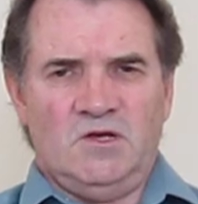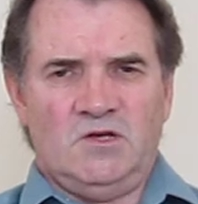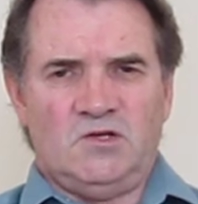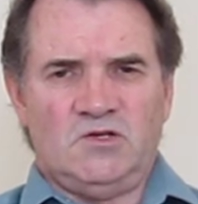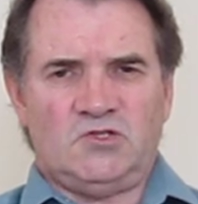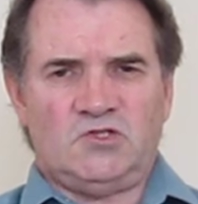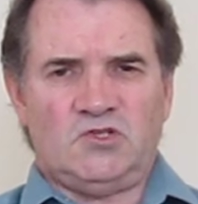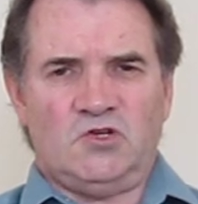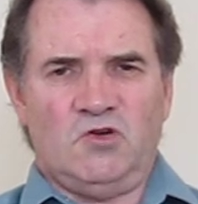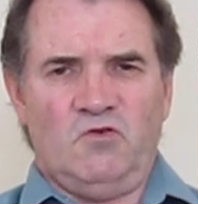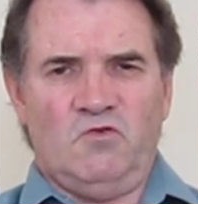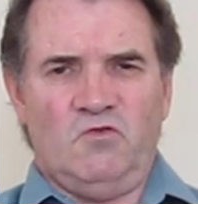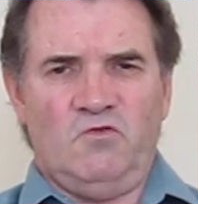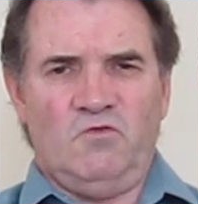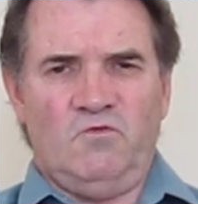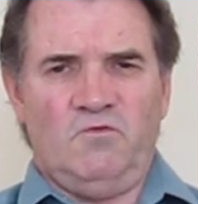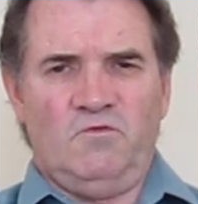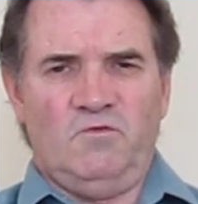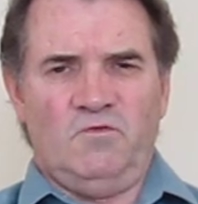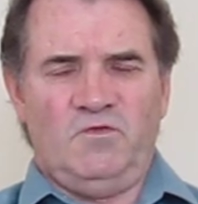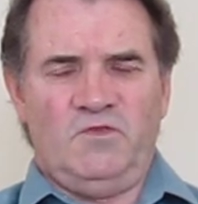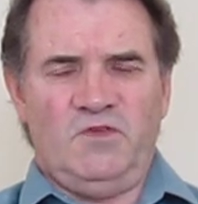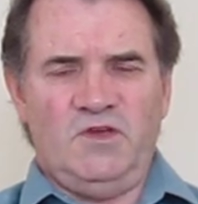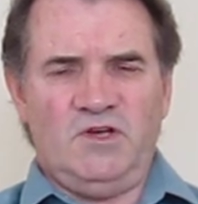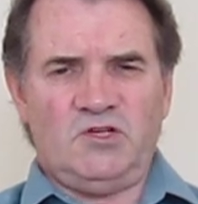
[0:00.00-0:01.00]
So
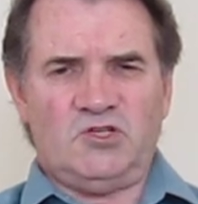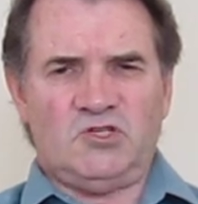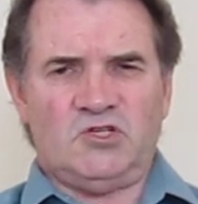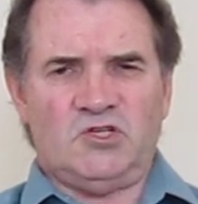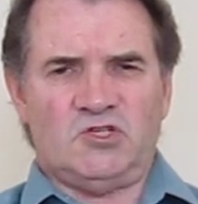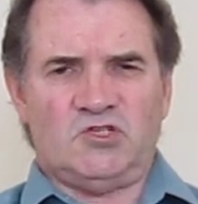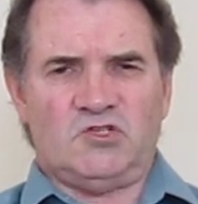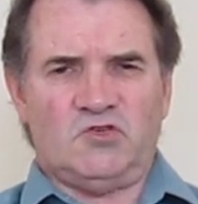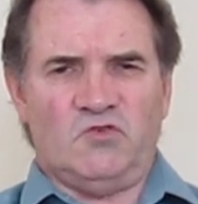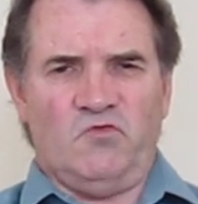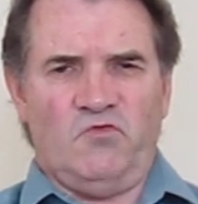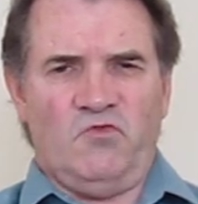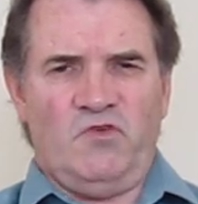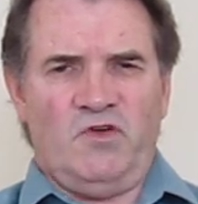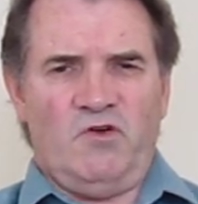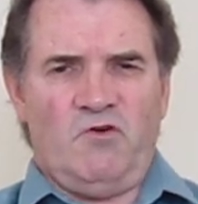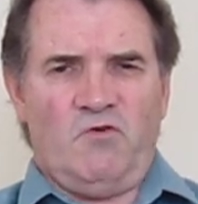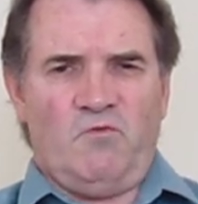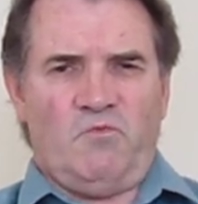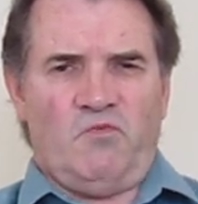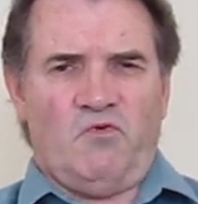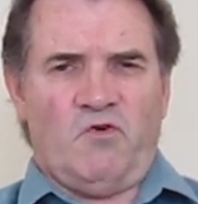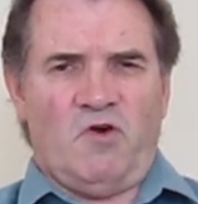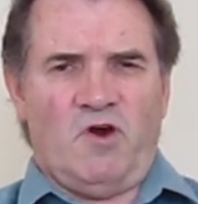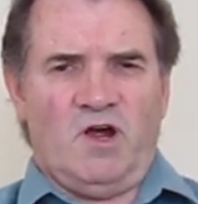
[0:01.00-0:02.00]
this is the real
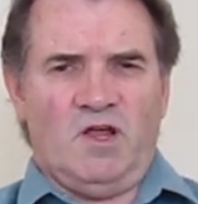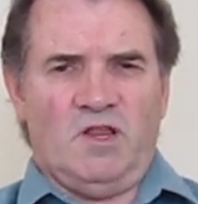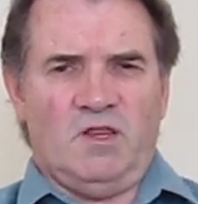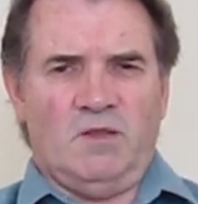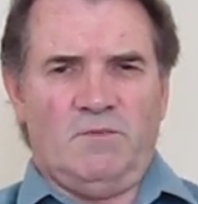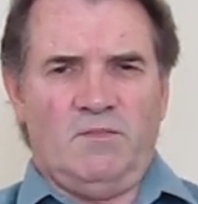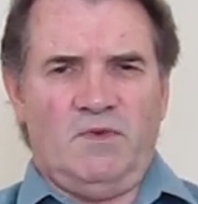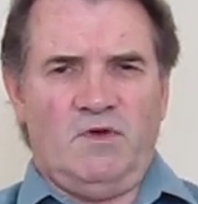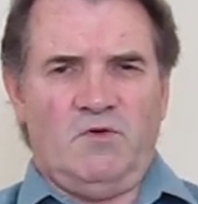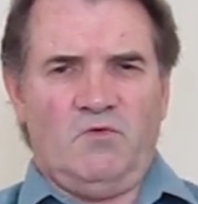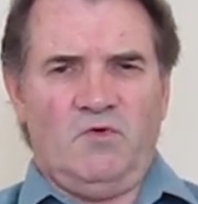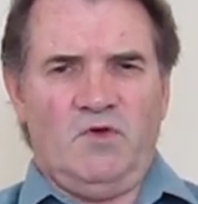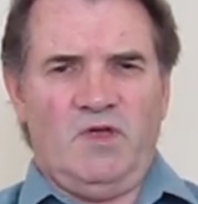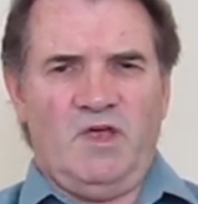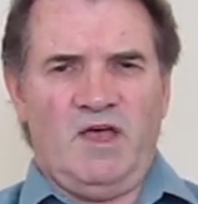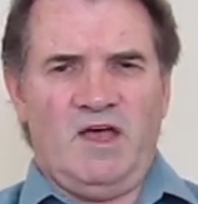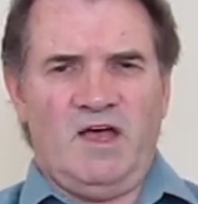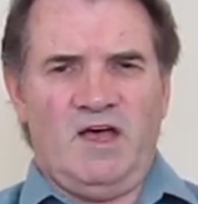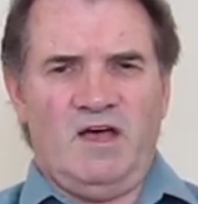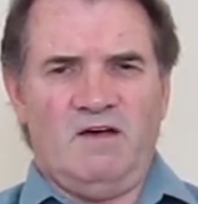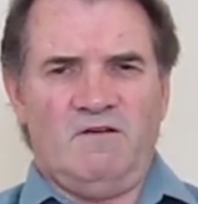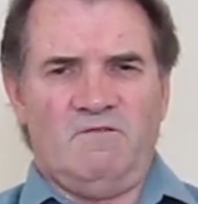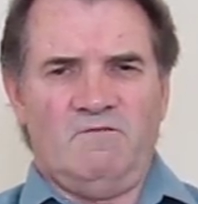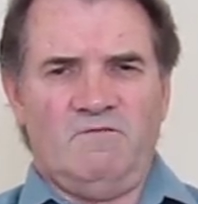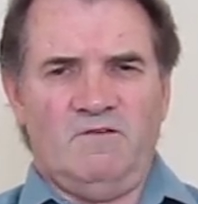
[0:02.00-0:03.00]
problem that we
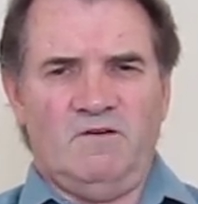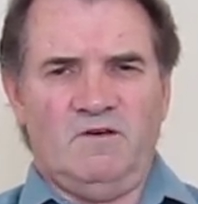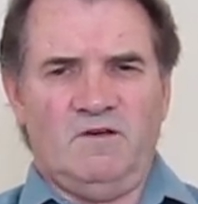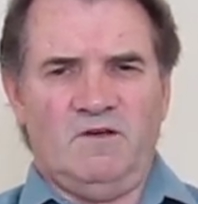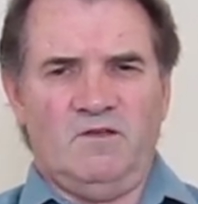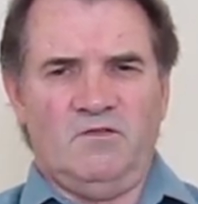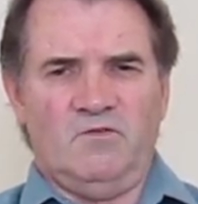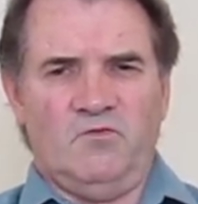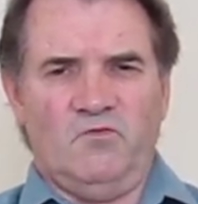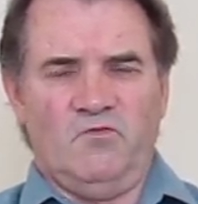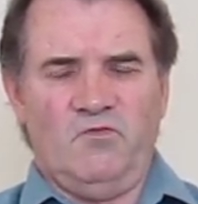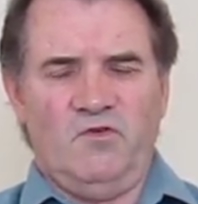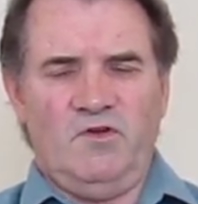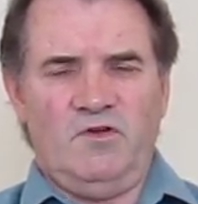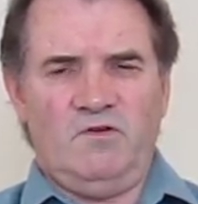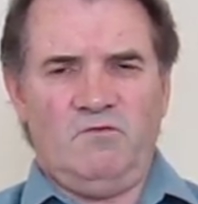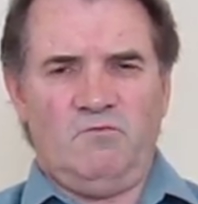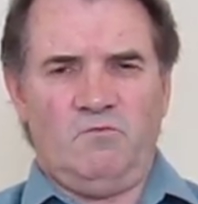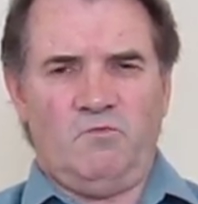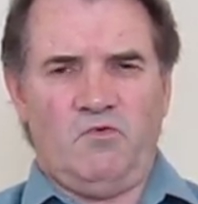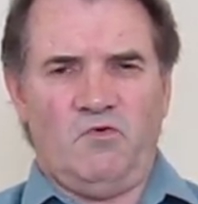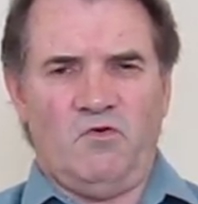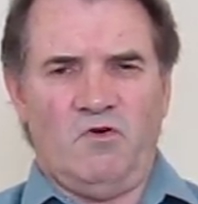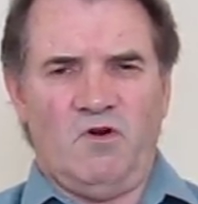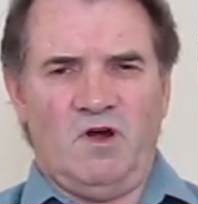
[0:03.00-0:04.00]
have, the real
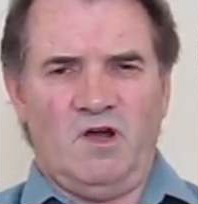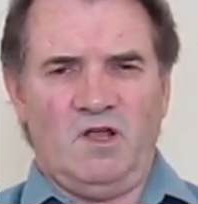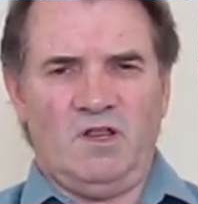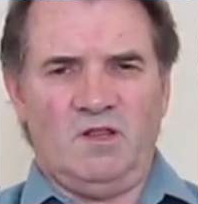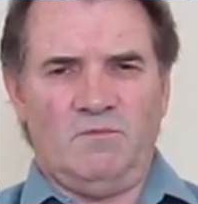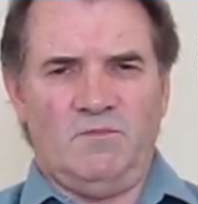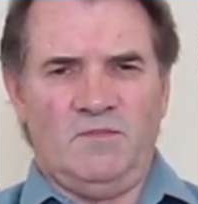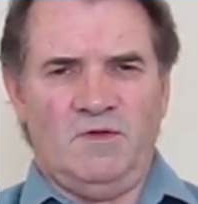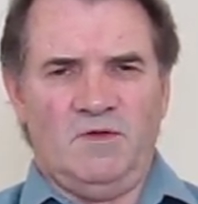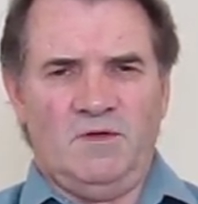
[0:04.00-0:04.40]
problem.